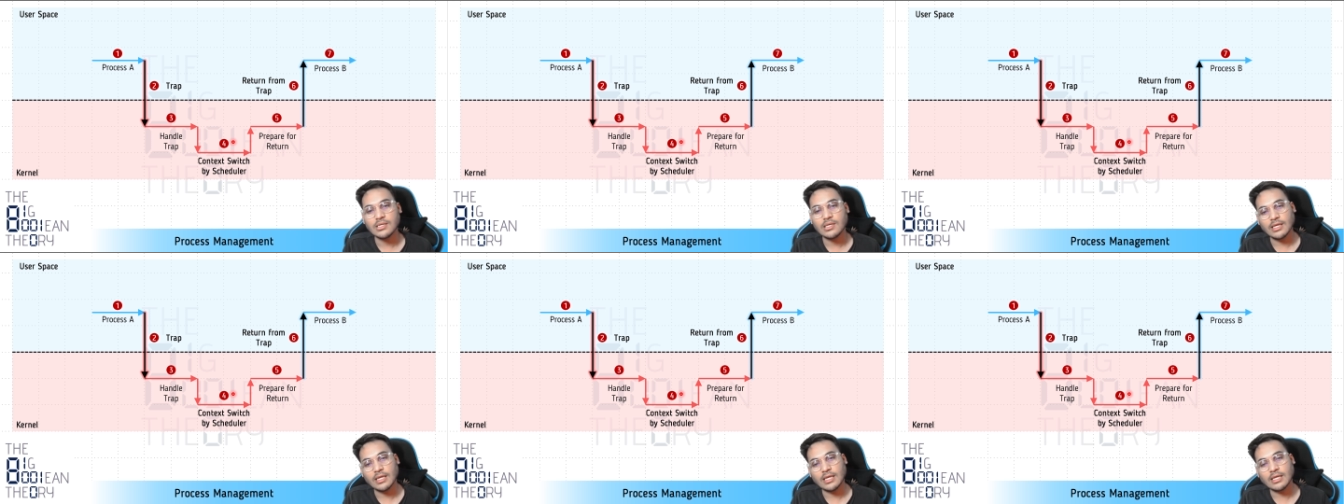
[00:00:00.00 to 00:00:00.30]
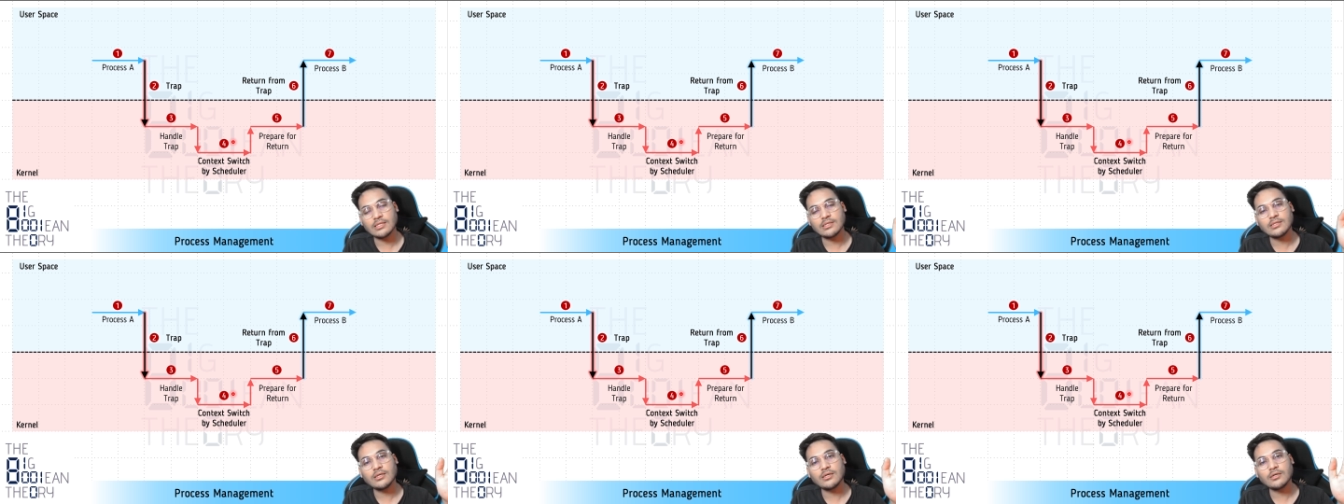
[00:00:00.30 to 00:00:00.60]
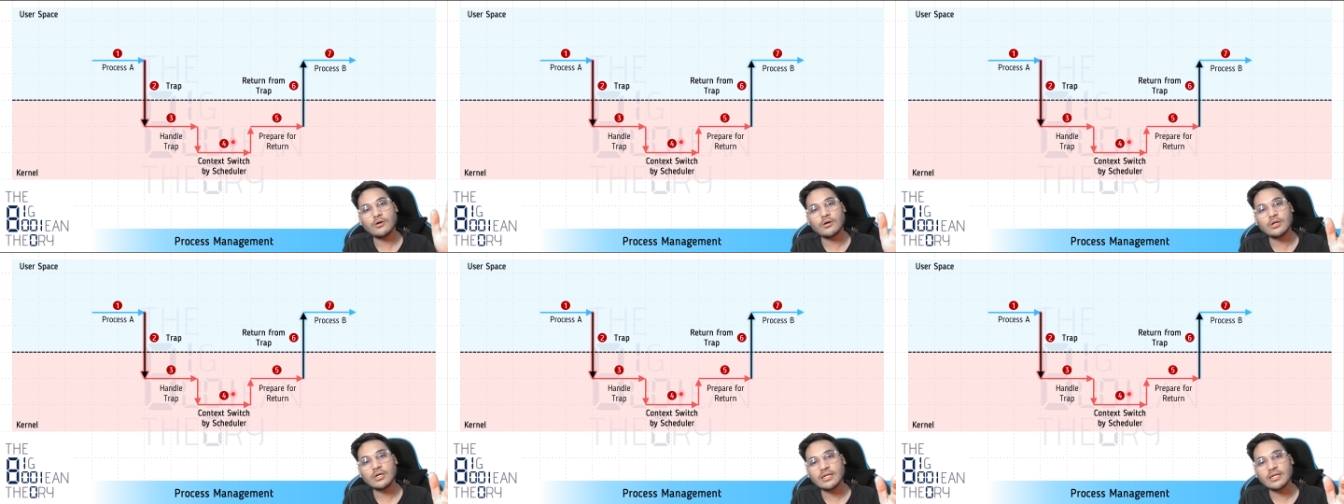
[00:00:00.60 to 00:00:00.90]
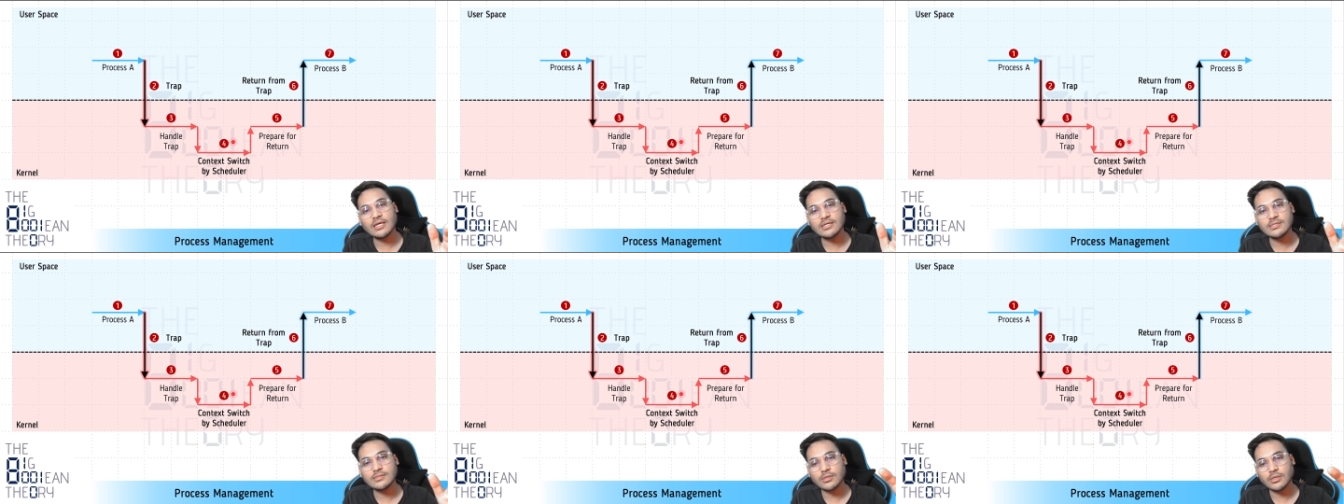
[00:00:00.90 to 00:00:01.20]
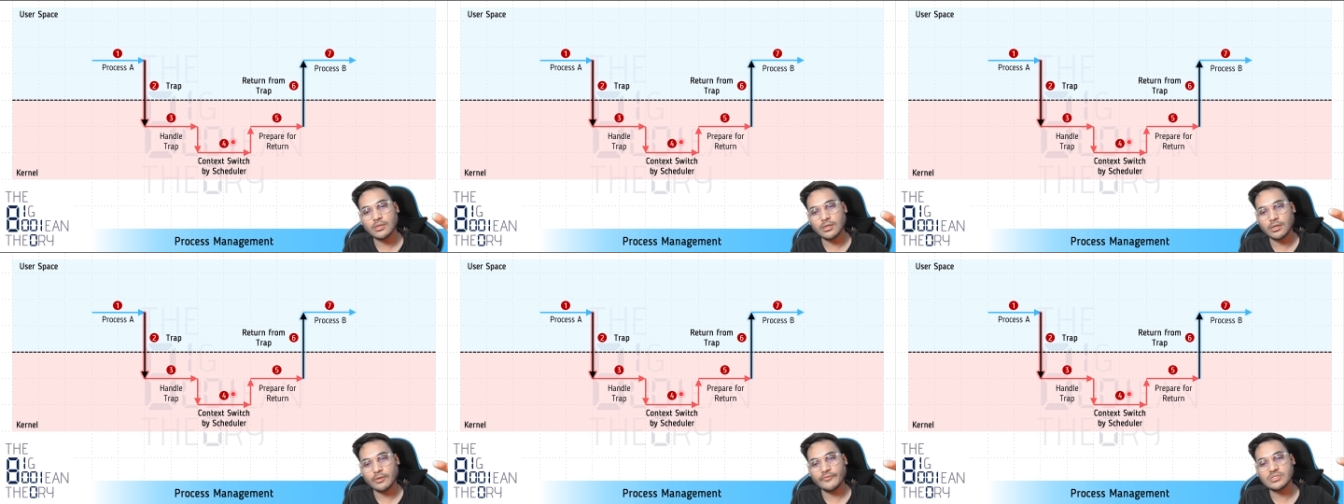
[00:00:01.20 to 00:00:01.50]
in the context
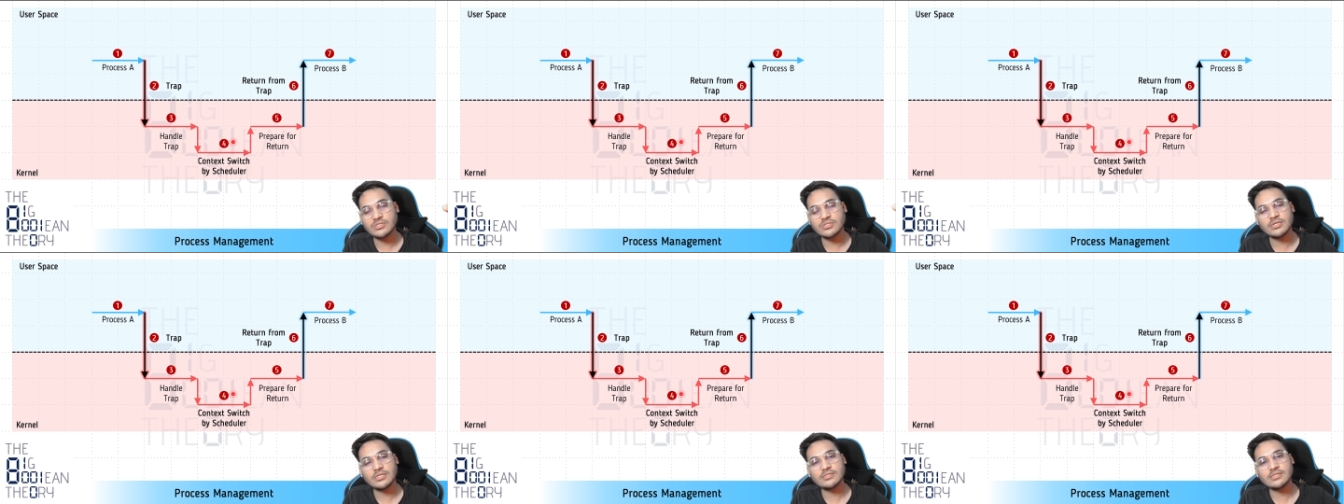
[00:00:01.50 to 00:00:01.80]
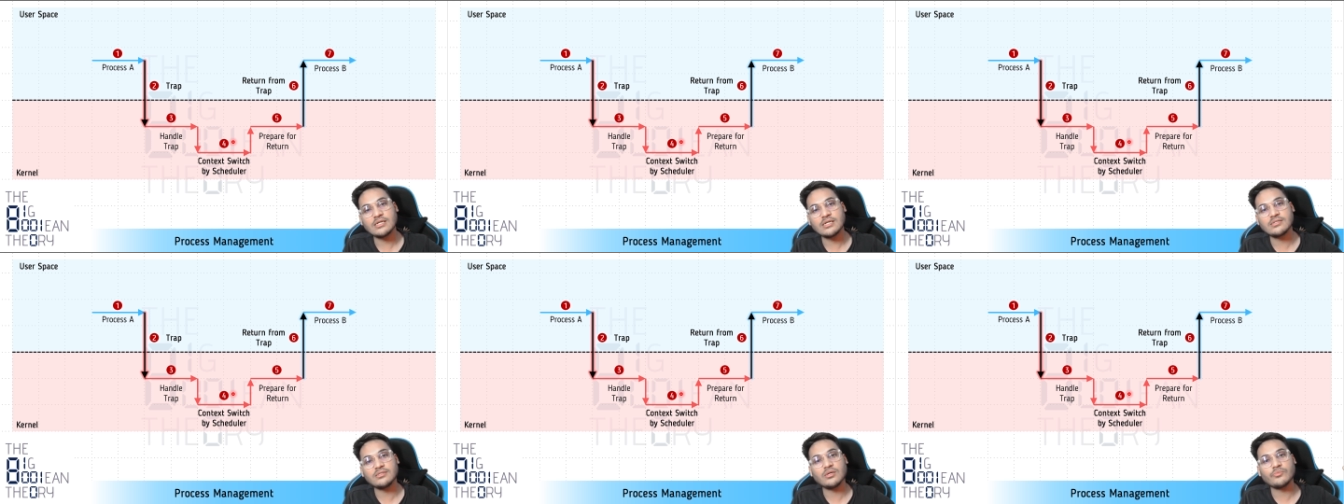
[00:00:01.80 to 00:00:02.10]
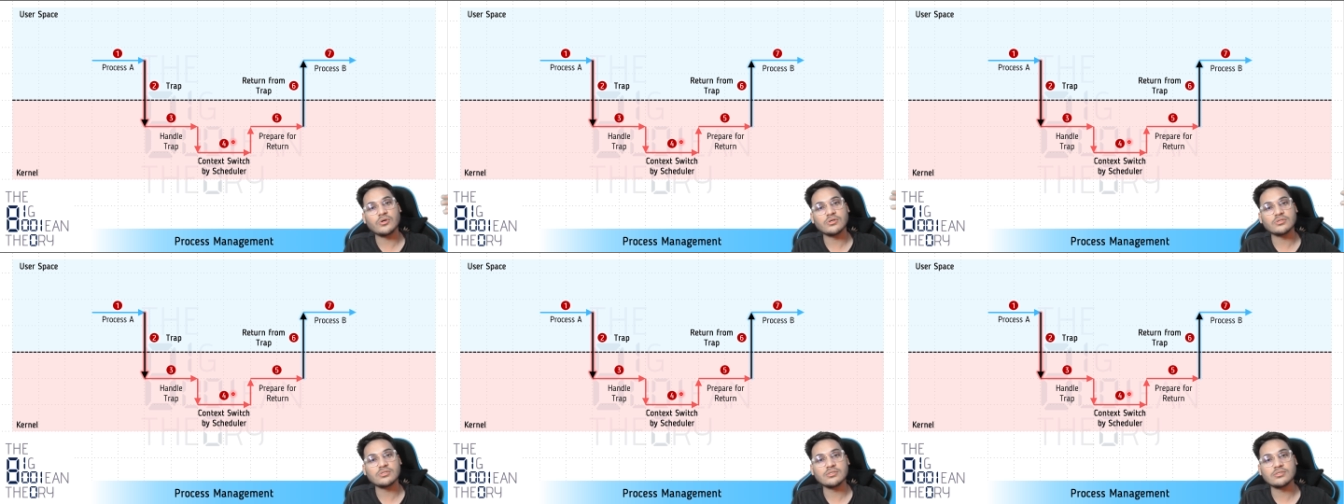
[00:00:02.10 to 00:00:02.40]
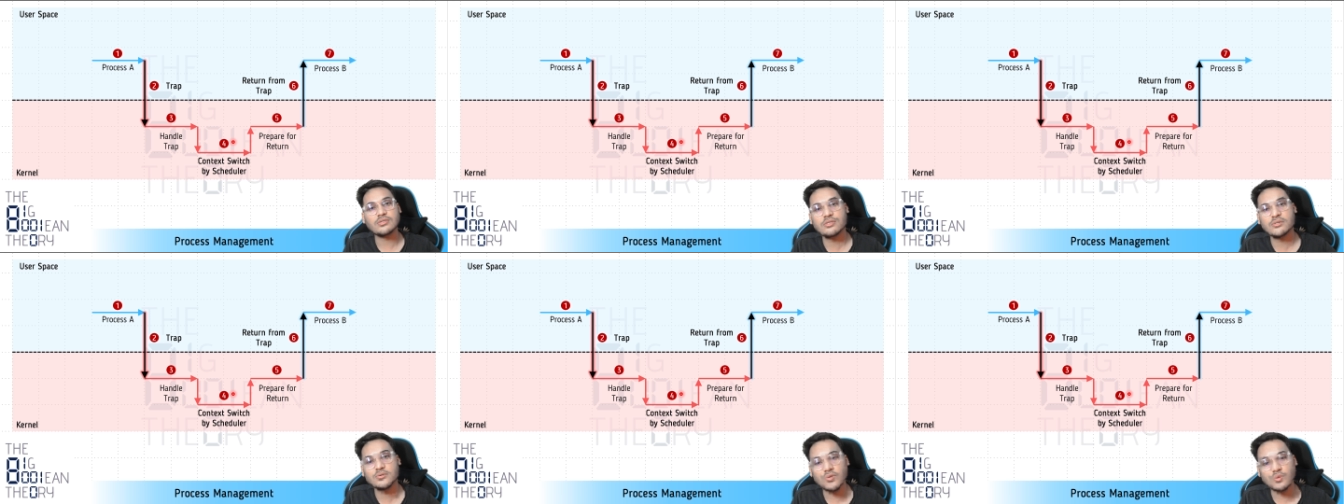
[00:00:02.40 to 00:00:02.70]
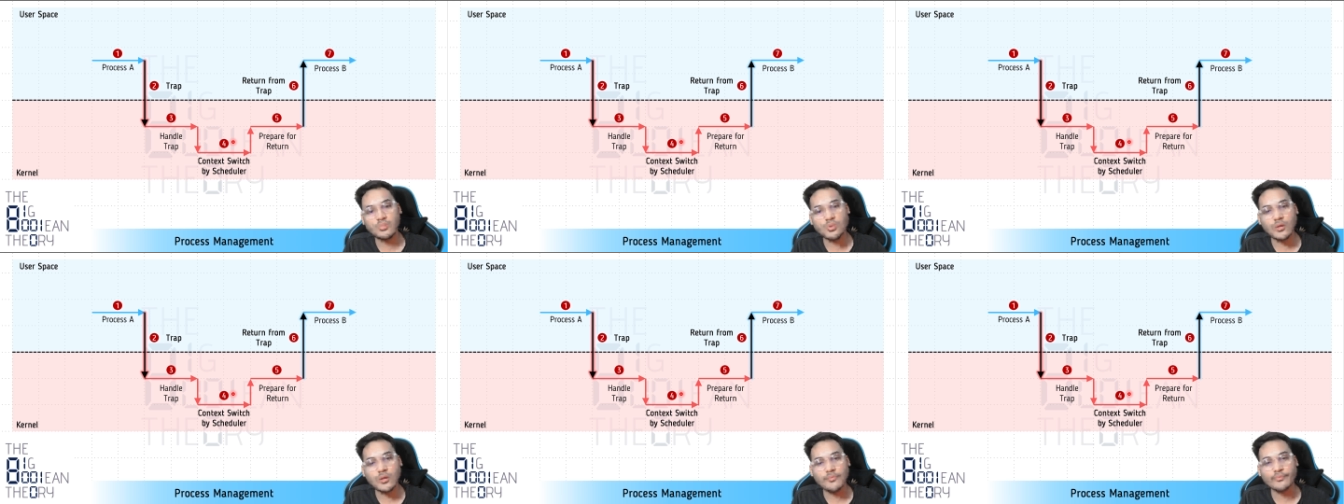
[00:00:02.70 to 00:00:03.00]
which resides in the process control
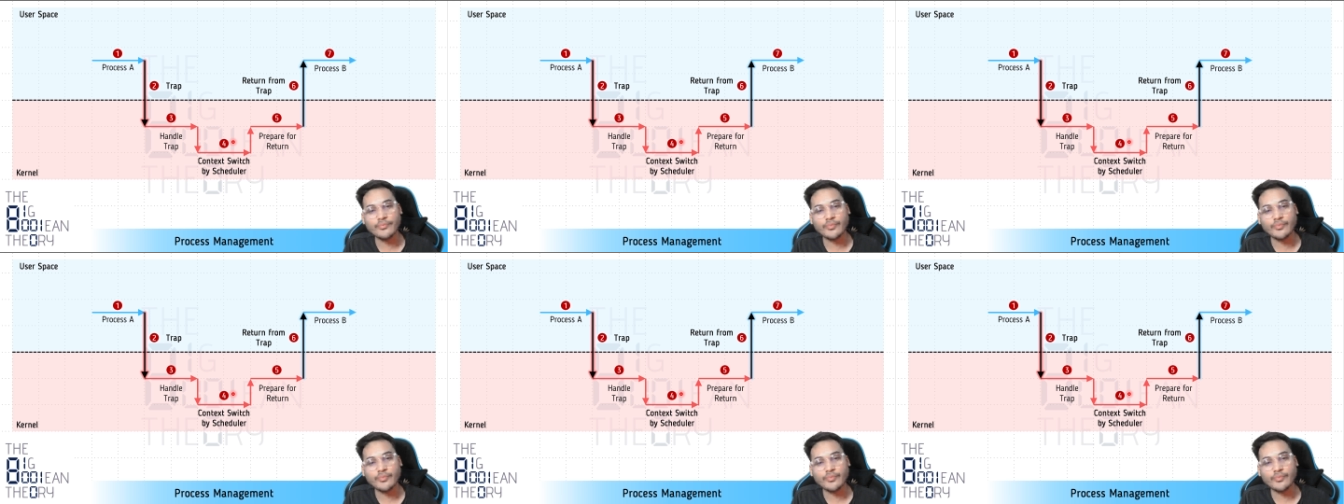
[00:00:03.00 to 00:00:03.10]
block,